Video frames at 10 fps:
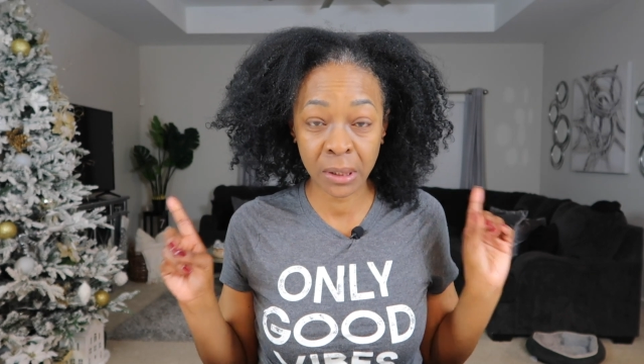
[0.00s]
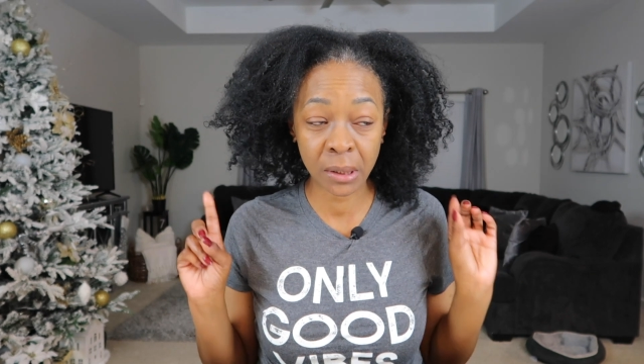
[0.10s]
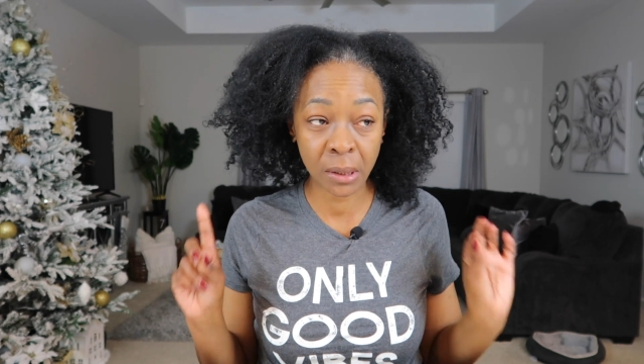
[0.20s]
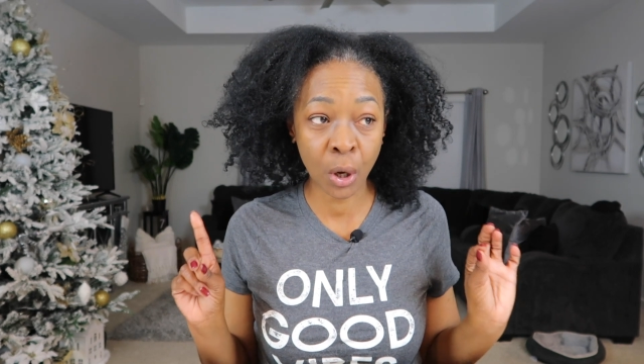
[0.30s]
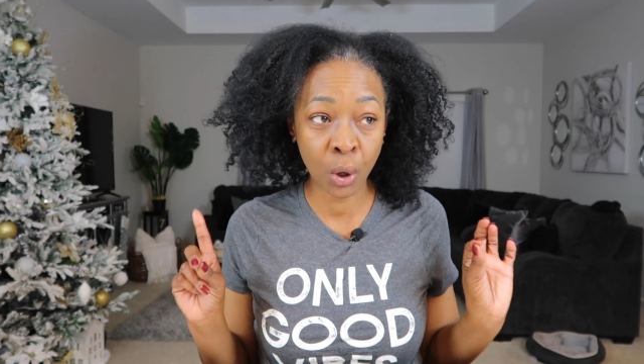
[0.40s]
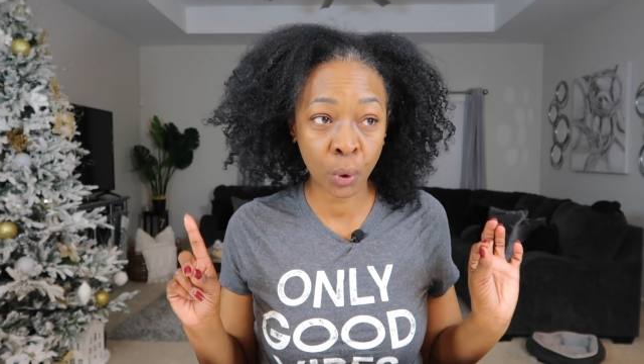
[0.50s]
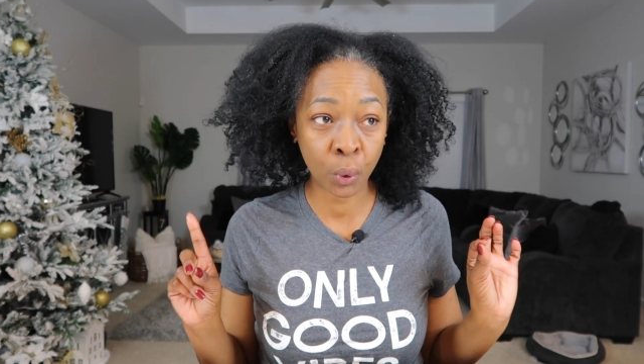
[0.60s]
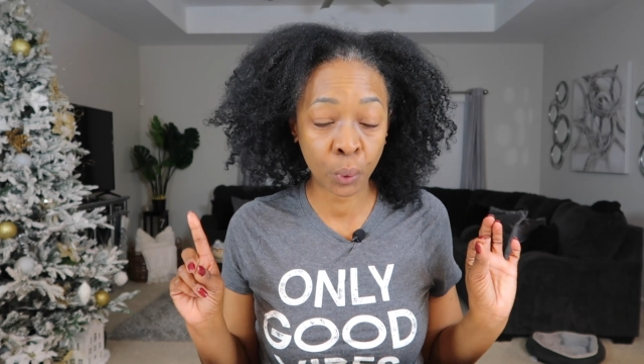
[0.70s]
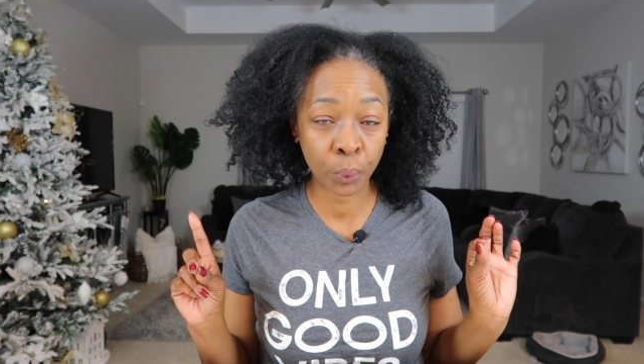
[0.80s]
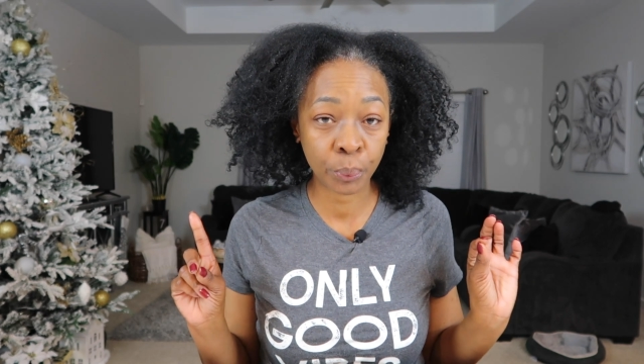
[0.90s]

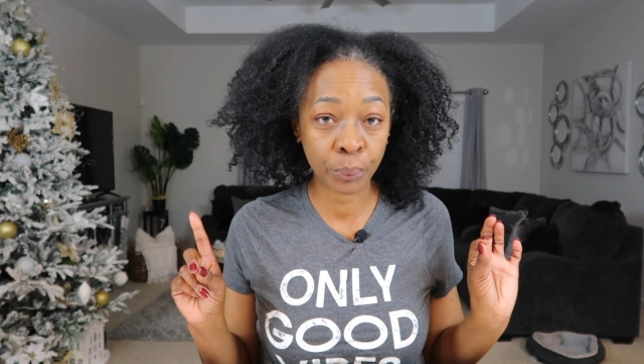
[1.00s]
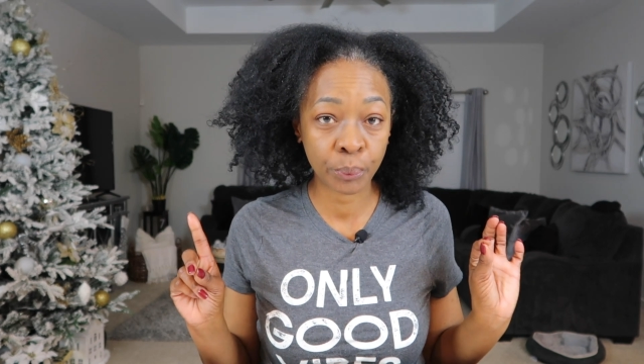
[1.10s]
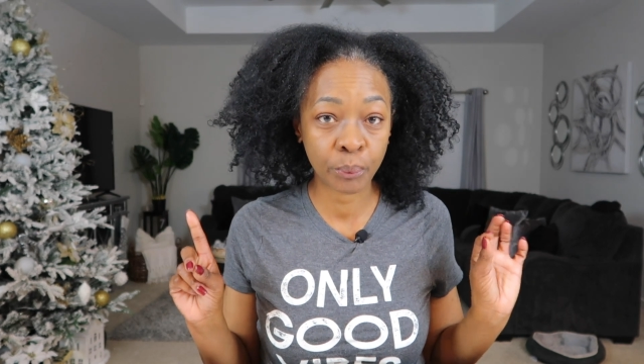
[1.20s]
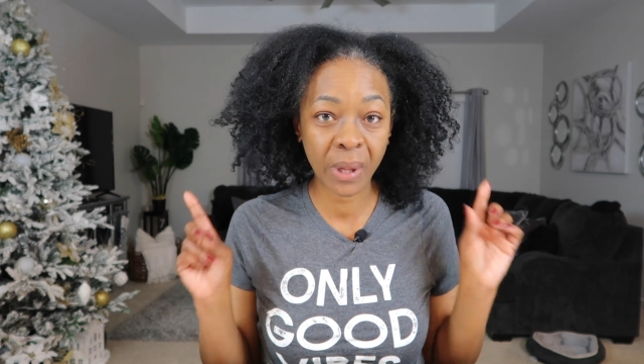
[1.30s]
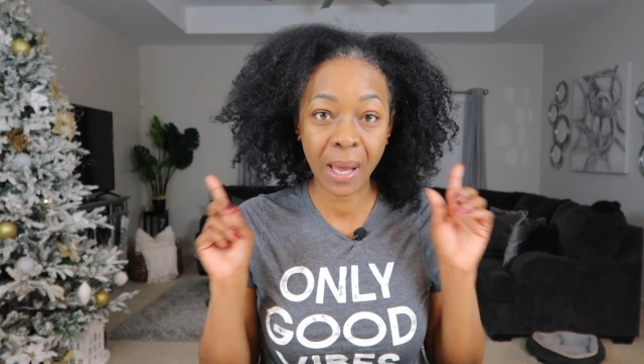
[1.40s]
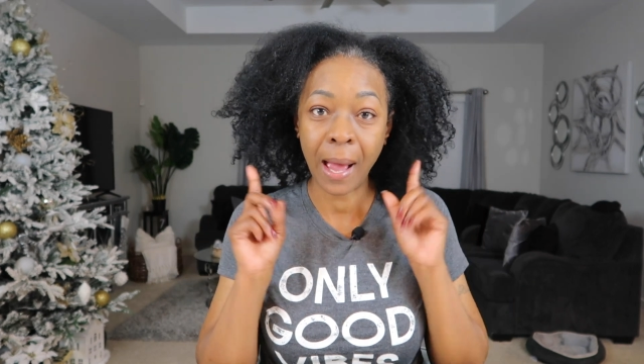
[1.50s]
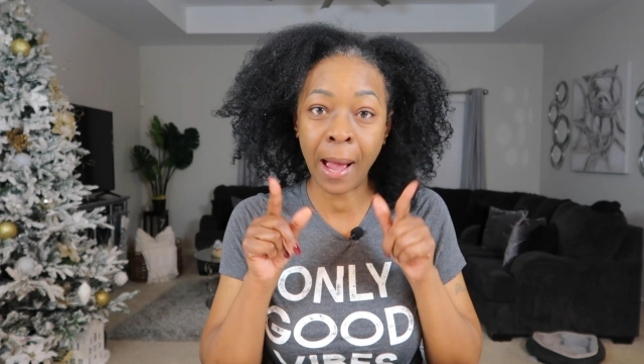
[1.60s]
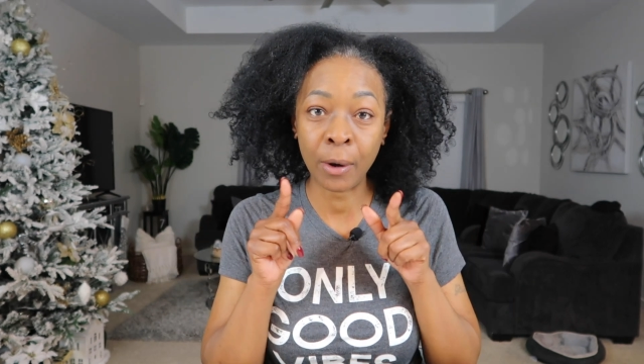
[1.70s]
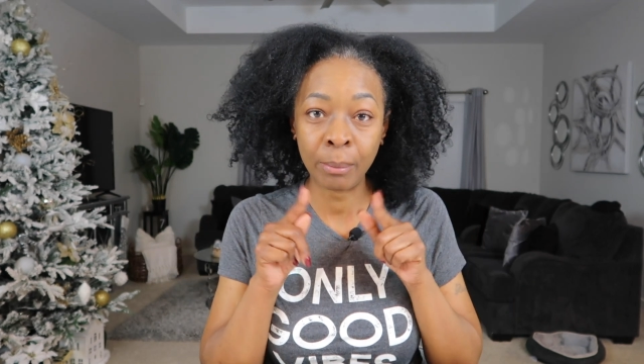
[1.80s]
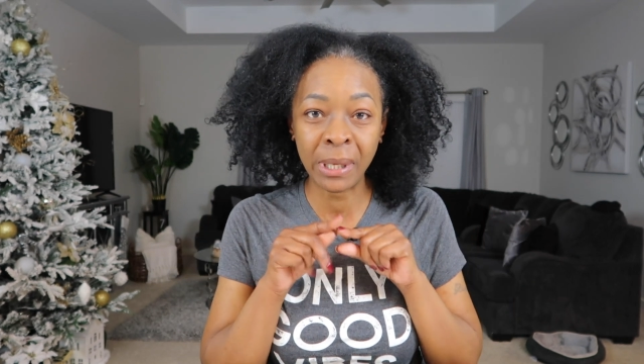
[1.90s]
So
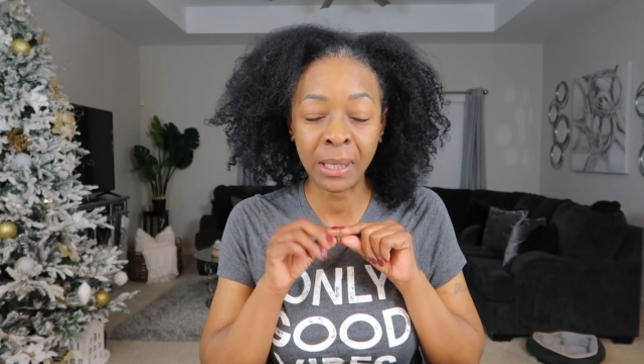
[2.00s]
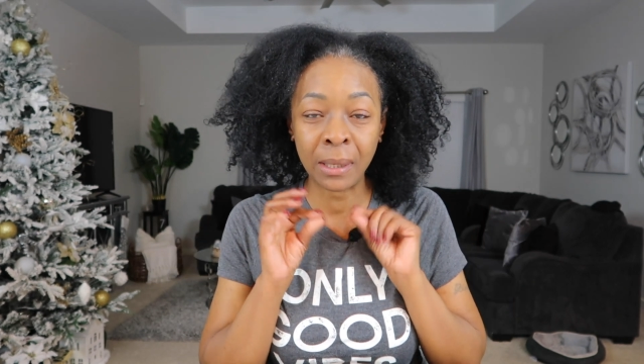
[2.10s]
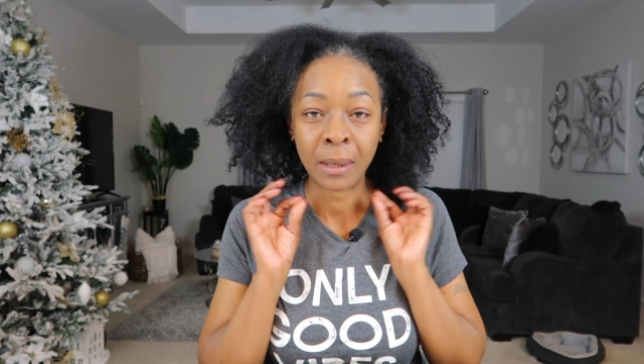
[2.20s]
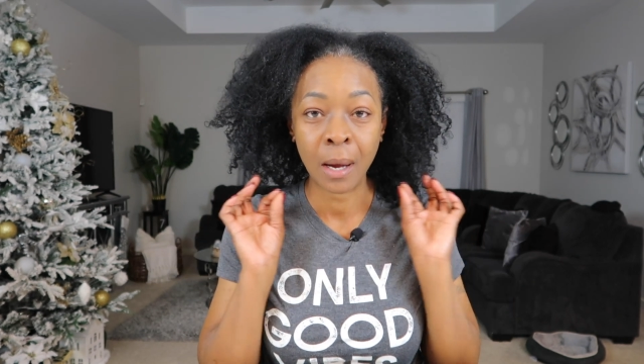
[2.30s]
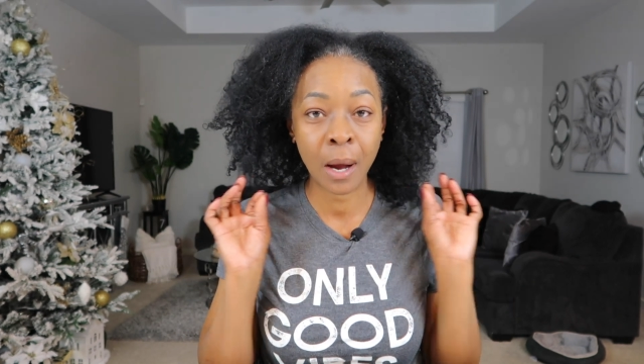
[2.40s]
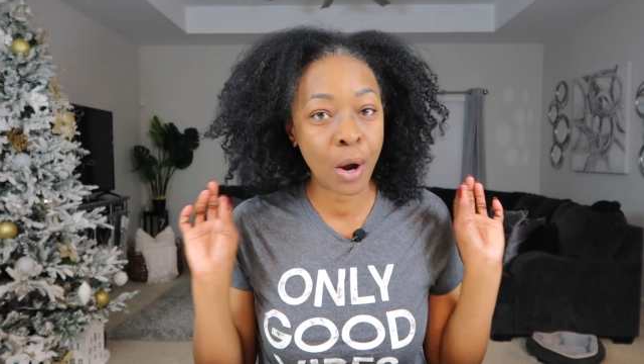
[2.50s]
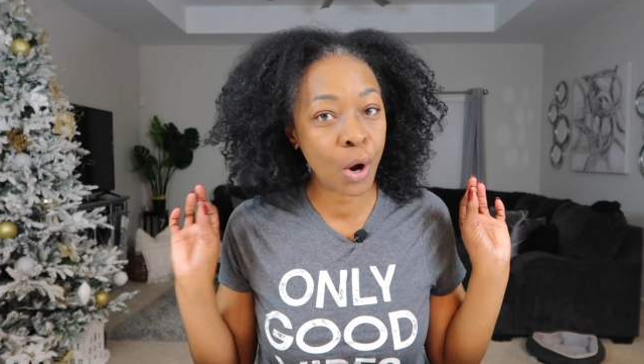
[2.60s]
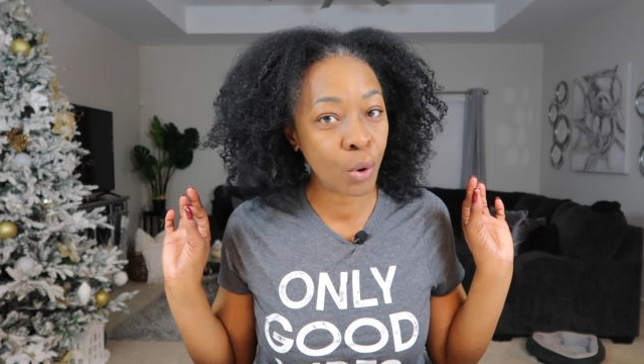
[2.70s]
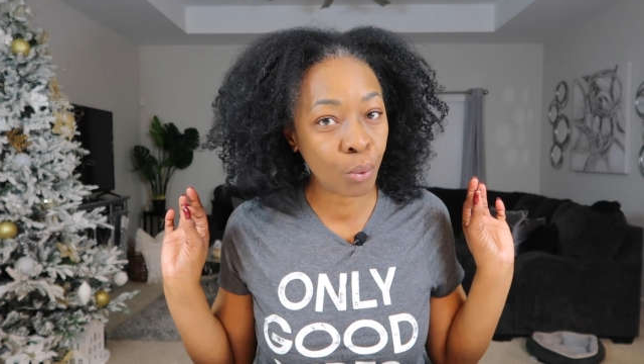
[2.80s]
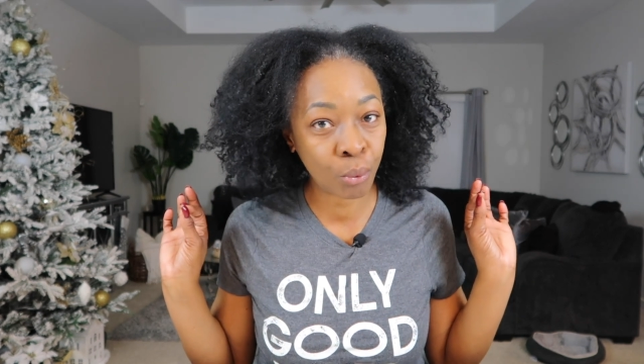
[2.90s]
I'll be
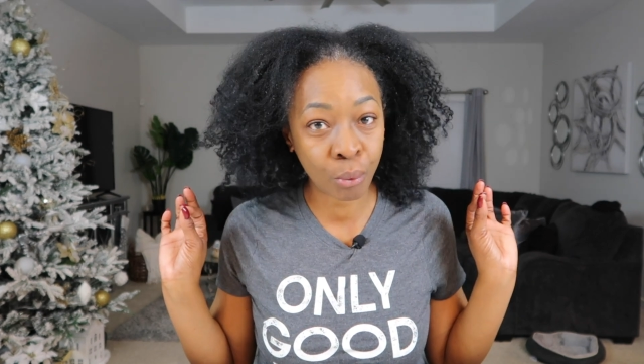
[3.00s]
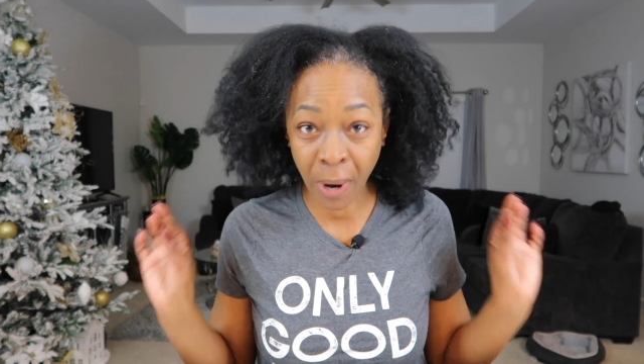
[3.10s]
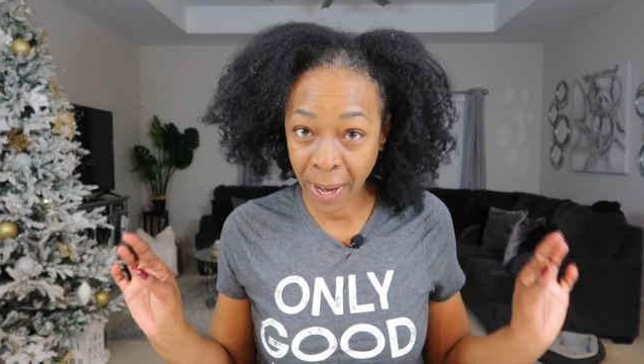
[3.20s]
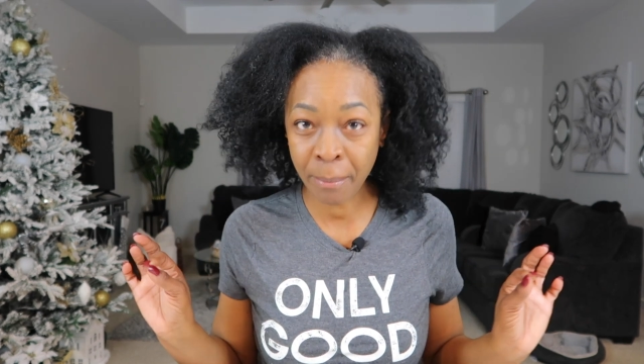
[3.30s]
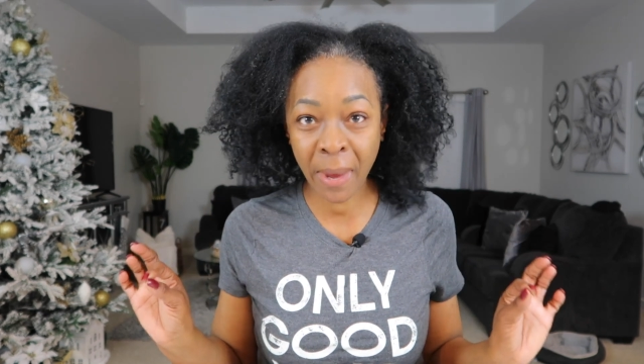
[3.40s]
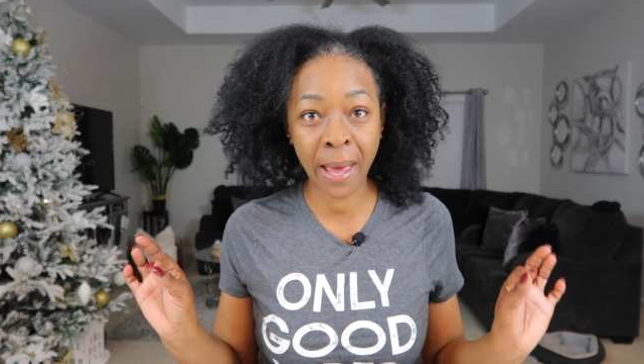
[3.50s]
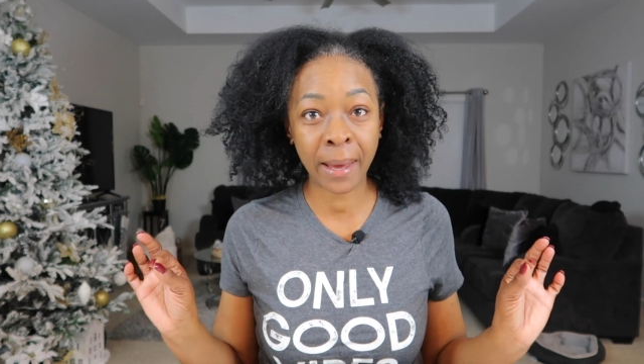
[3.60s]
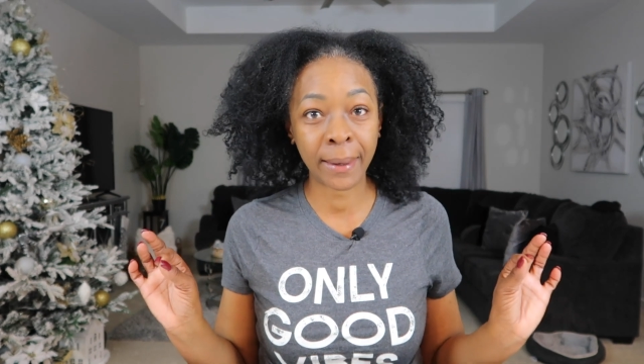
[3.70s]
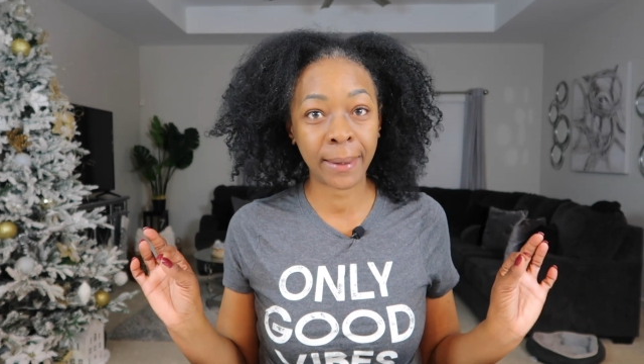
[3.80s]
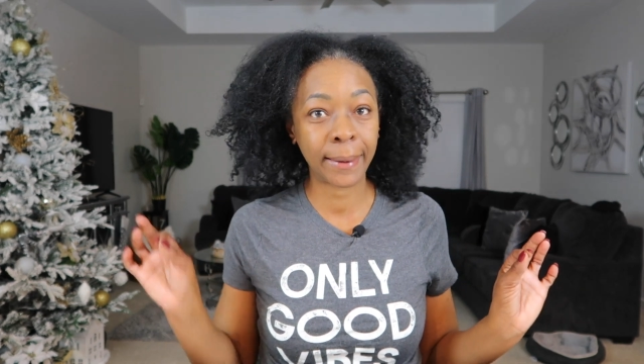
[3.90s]
right
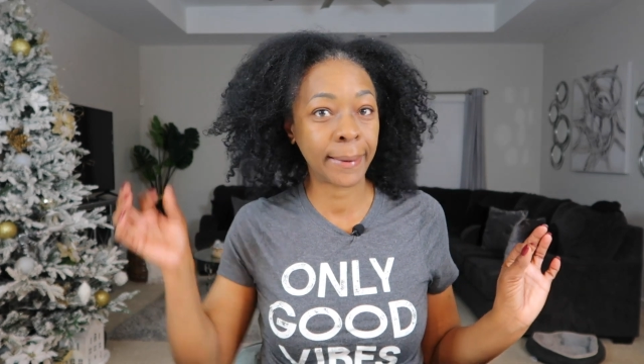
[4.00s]
back.